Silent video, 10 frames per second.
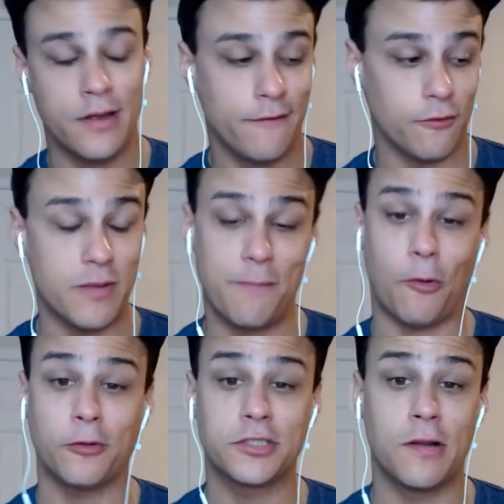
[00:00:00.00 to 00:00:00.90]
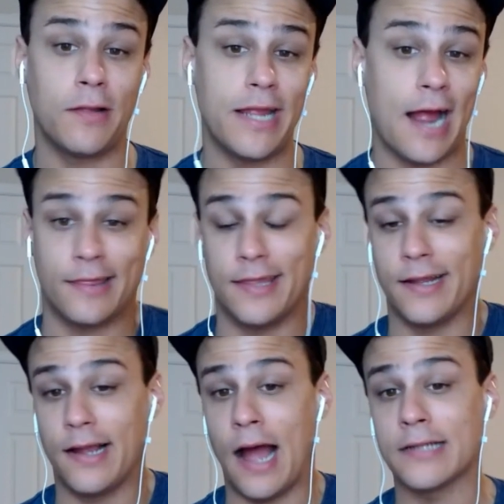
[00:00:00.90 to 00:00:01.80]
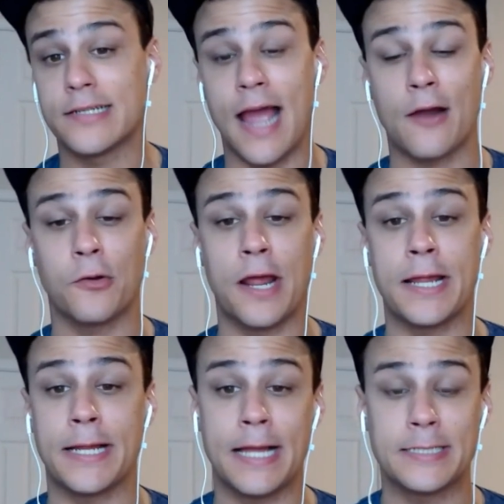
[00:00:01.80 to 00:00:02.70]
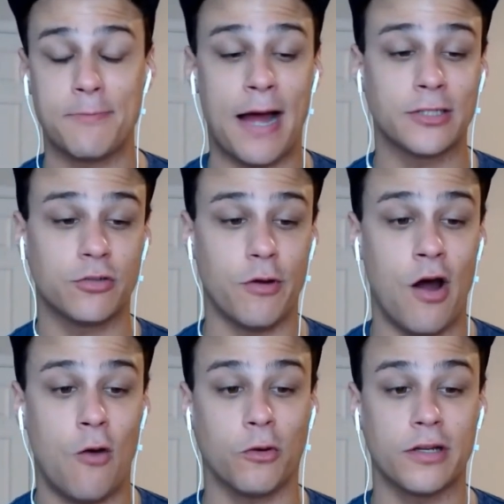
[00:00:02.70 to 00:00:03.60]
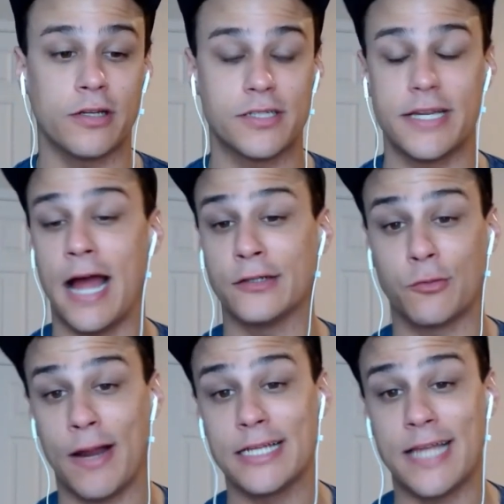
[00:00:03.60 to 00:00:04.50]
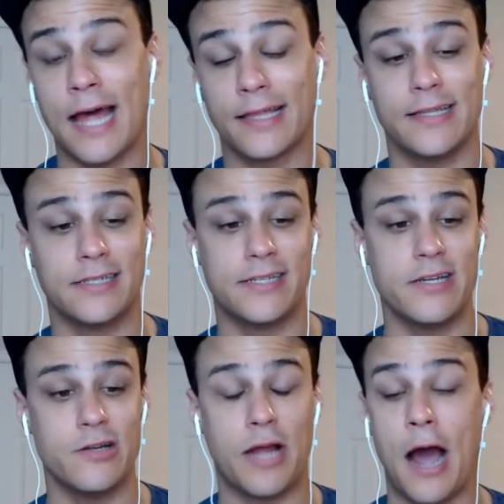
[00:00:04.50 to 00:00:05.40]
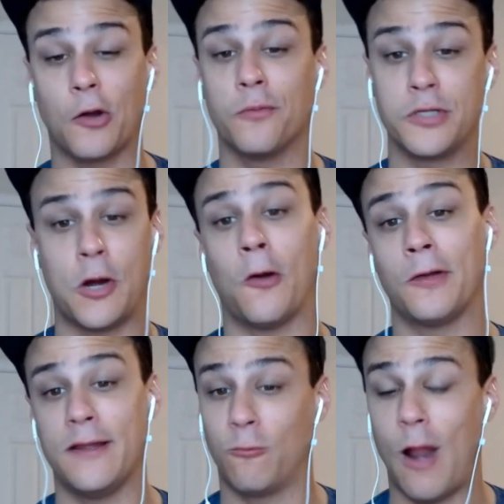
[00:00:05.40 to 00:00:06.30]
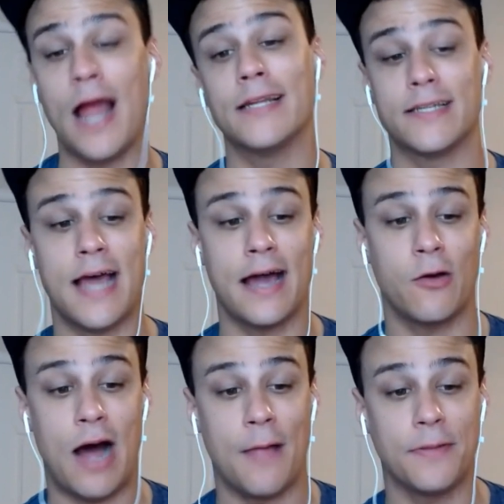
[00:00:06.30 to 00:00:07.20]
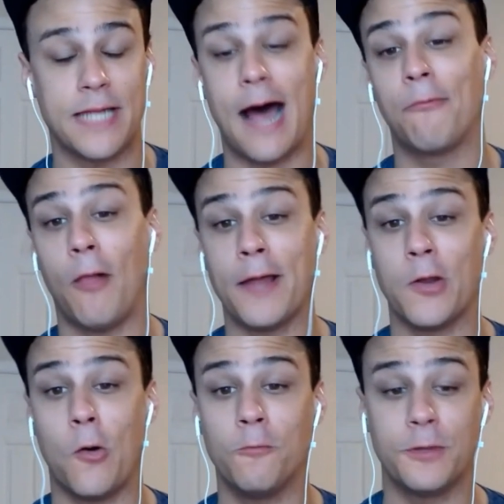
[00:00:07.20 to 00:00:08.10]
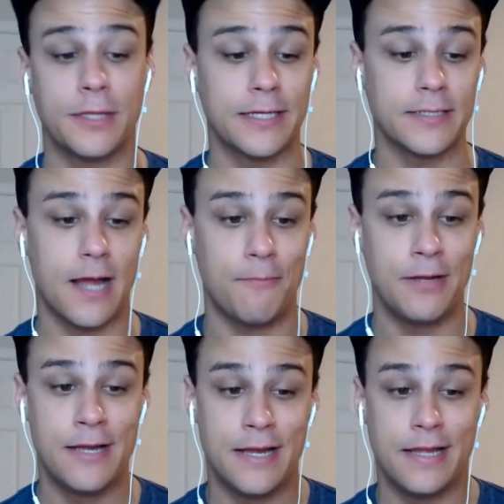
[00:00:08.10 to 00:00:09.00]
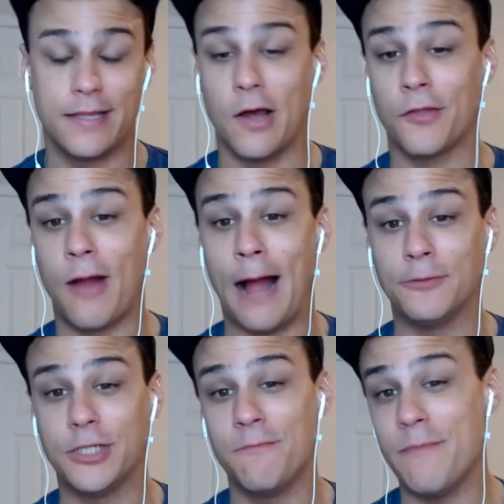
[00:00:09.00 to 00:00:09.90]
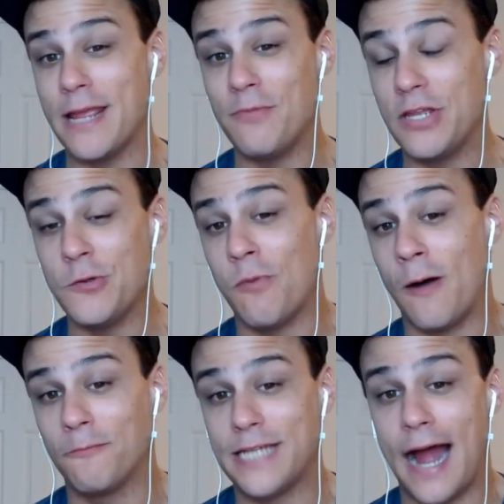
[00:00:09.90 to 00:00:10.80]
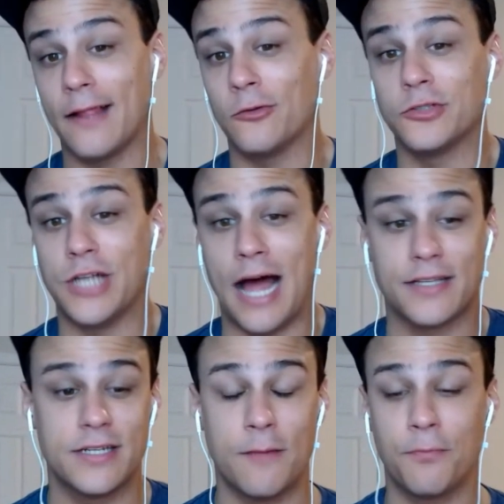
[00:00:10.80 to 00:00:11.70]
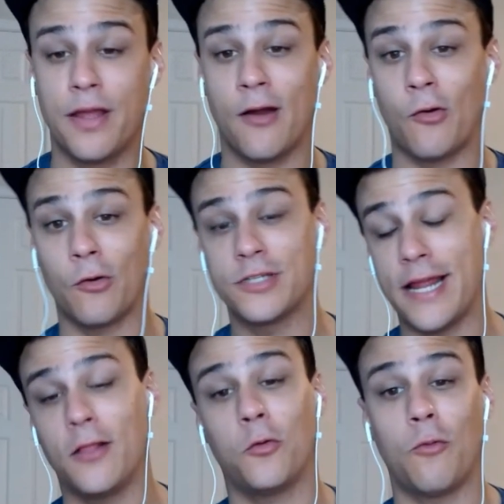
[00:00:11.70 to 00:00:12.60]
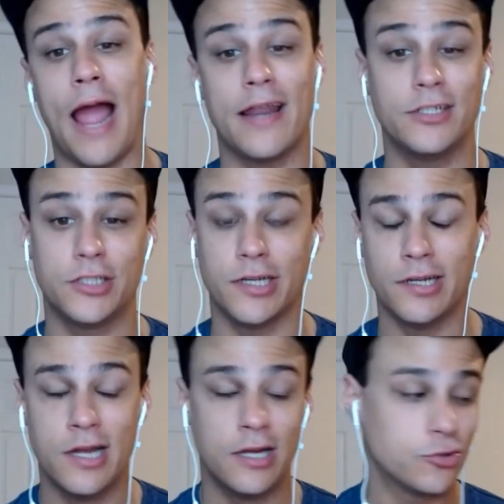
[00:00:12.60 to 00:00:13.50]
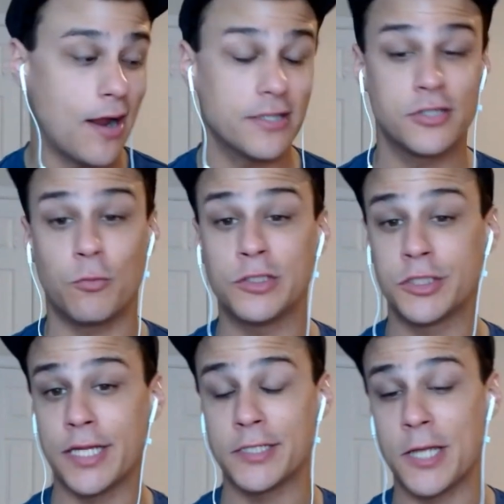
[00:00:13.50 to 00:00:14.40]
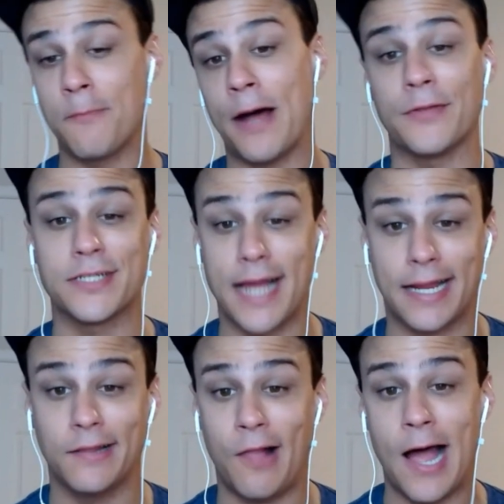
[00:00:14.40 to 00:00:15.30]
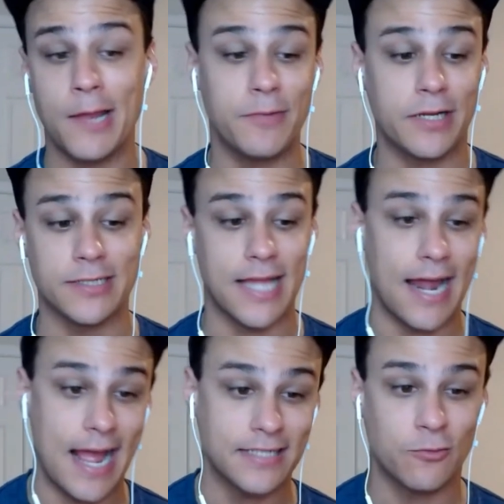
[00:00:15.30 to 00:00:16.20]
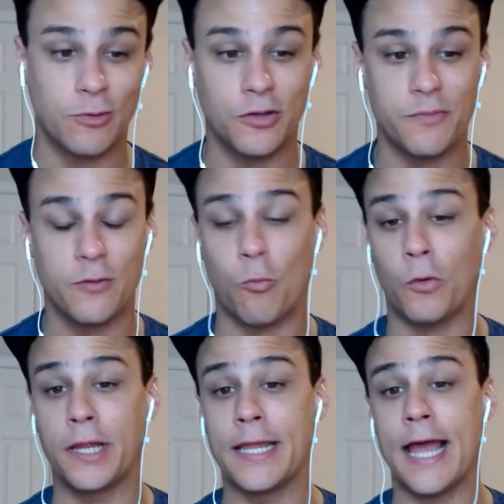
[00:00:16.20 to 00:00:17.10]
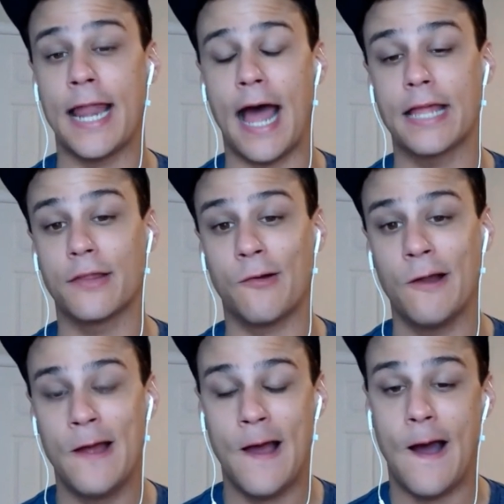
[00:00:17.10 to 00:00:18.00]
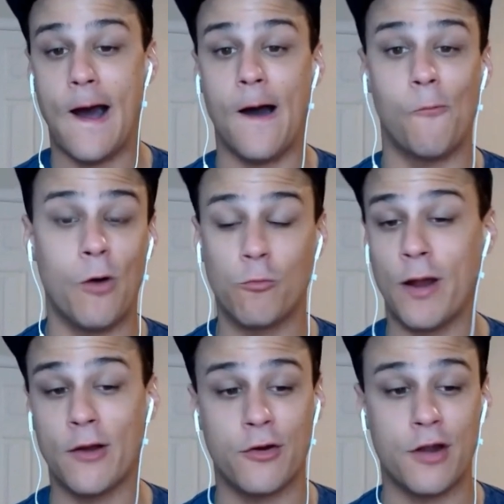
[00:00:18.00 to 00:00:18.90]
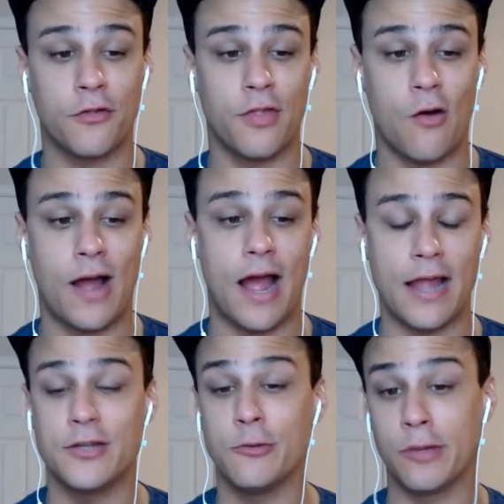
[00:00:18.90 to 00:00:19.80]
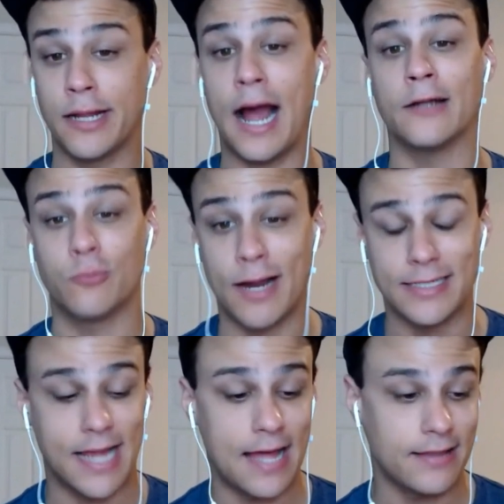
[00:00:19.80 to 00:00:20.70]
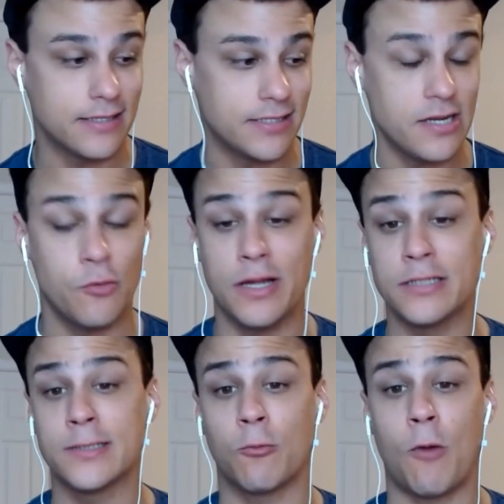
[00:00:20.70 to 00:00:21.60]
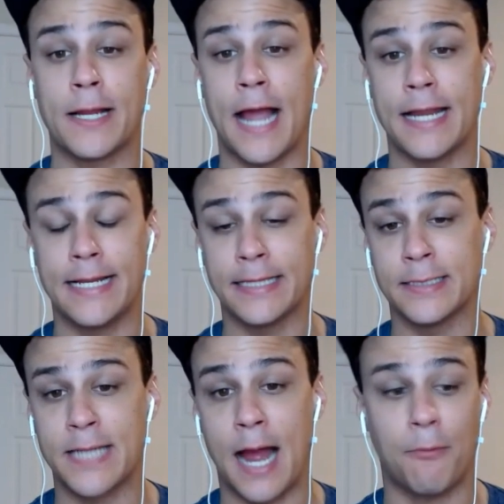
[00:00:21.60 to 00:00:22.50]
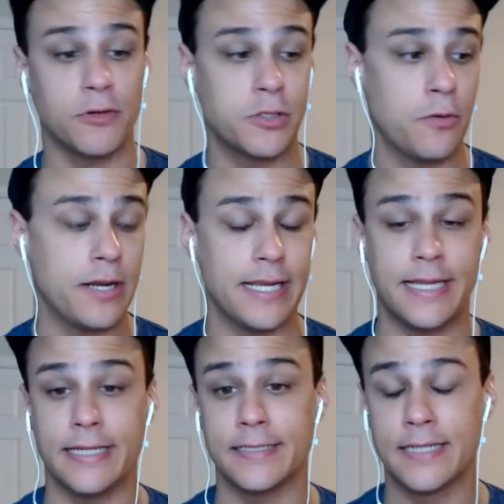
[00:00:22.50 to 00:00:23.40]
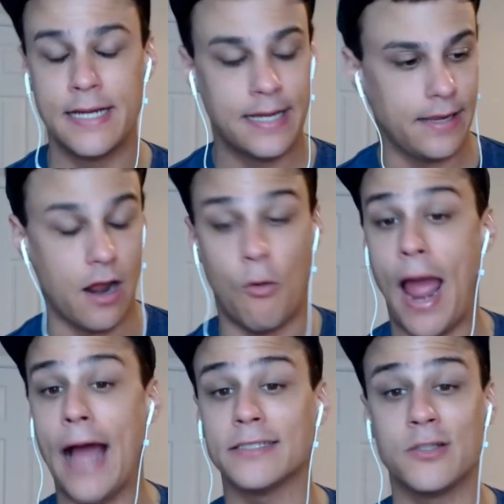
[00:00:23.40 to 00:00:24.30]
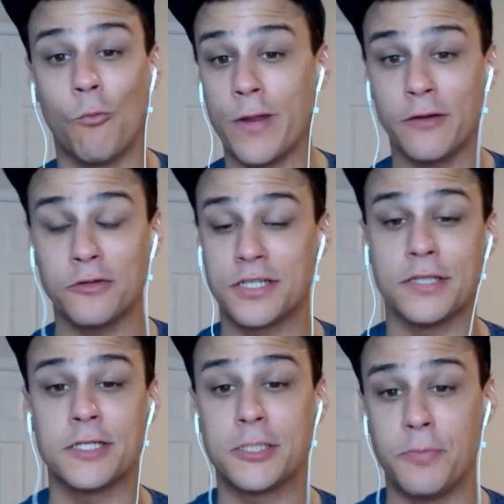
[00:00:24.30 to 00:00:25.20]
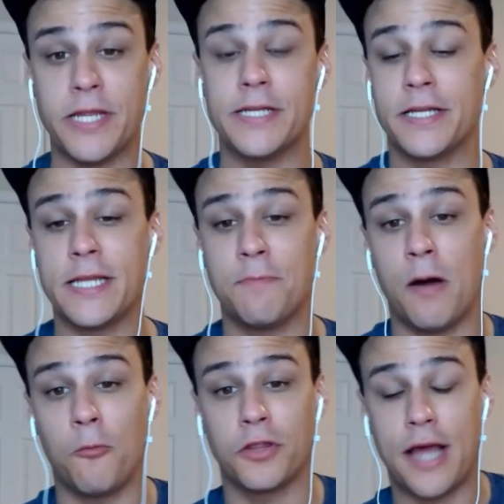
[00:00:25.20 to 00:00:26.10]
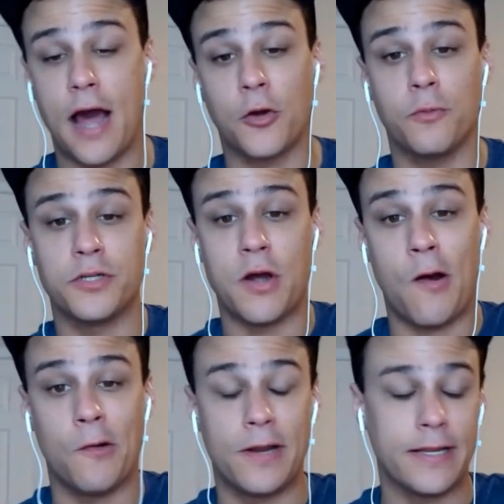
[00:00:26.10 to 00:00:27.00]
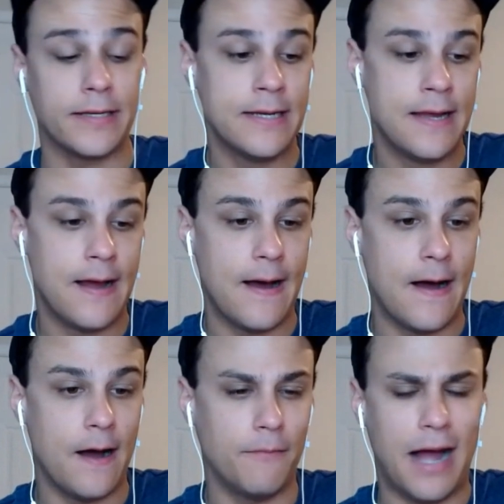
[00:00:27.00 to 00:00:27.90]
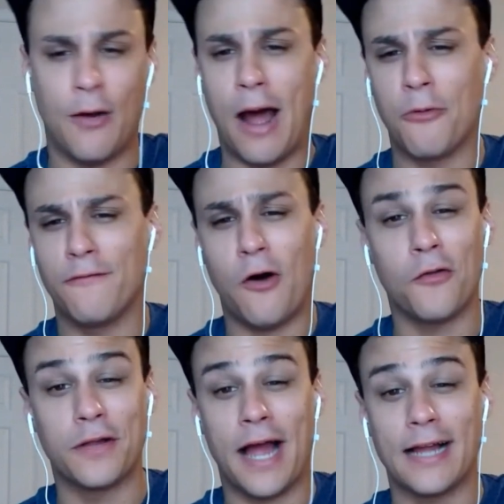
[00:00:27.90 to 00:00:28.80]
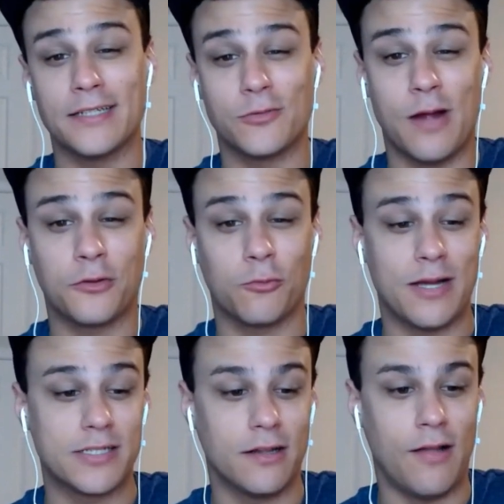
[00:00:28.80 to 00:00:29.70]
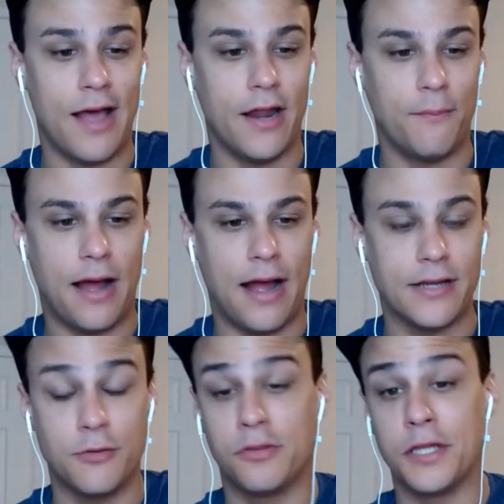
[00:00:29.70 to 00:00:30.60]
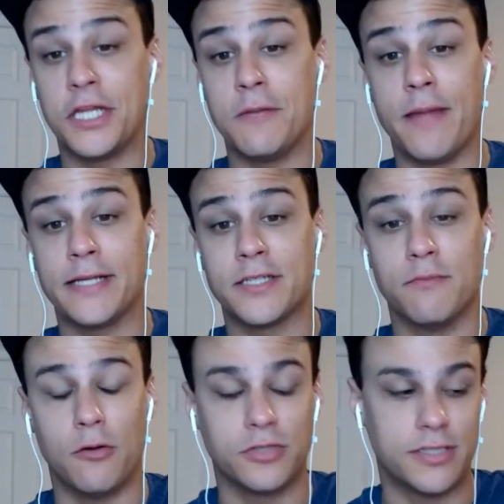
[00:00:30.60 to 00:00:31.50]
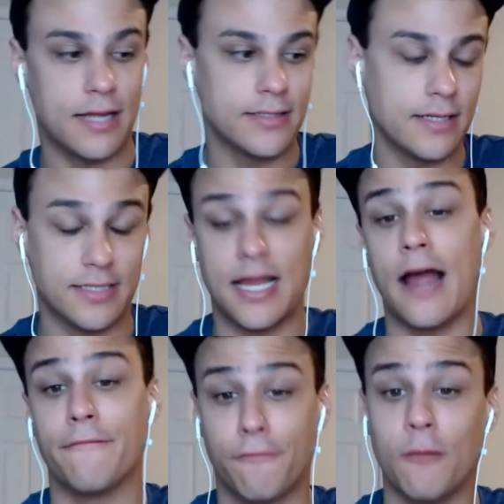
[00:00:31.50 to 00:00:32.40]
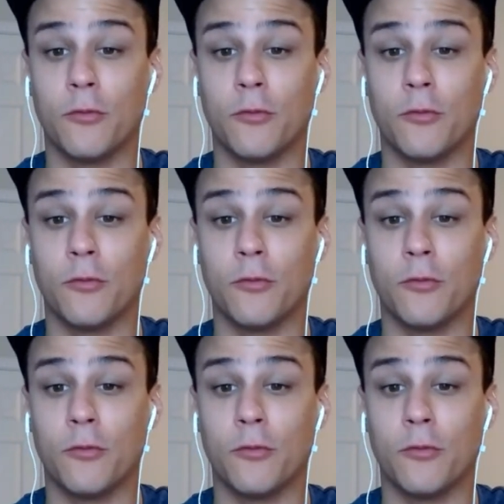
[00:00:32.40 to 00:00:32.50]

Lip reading: for me personally, I think on Saturday against Montreal, we're going to see Andreas Athanasiou, Connor Bedard, and Ryan Donato on the top line to open things up. The other option, maybe you bump Tyler Johnson up there or Taylor Radish and try to switch things up on the second line, because that hasn't really been working yet either. One way or another, though, I do think Andreas Athanasiou is the right guy to get this opportunity. He's, you know, has the wheels and the speed to keep up with Connor Bedard. And out of all the guys throughout the rest of the lineup, I do think he makes the most sense aside from